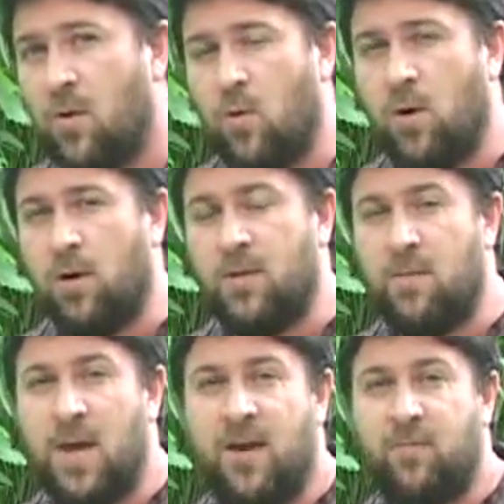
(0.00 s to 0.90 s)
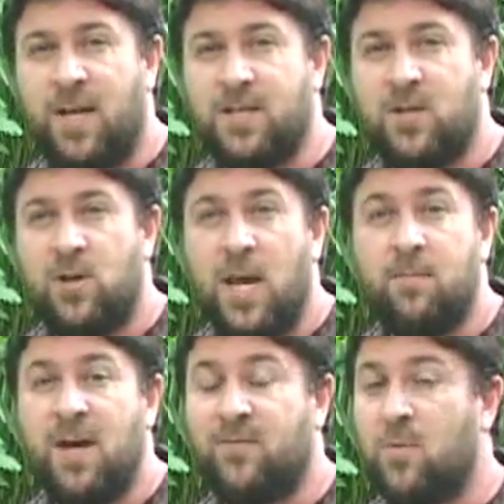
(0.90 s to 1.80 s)
or they may have plants that are
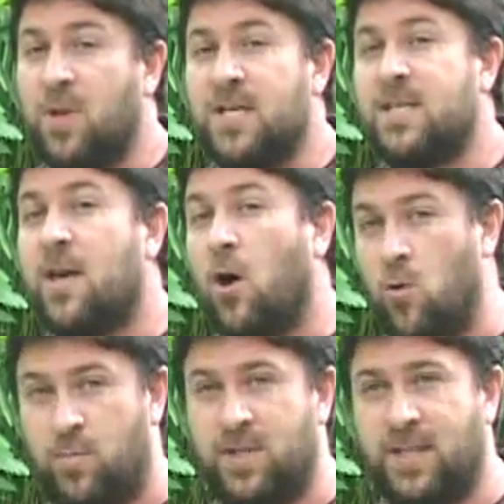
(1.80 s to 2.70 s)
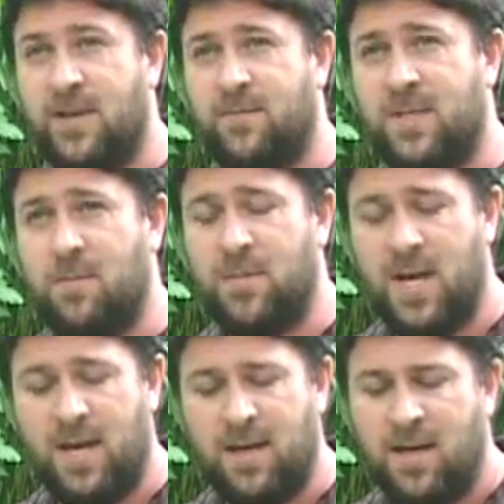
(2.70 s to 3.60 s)
named after a place they hope to live
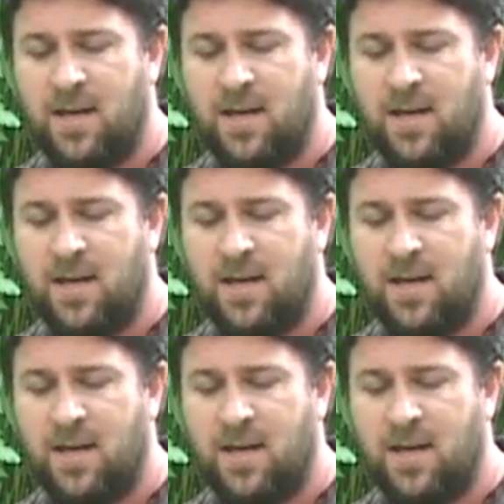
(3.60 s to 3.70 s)
someday.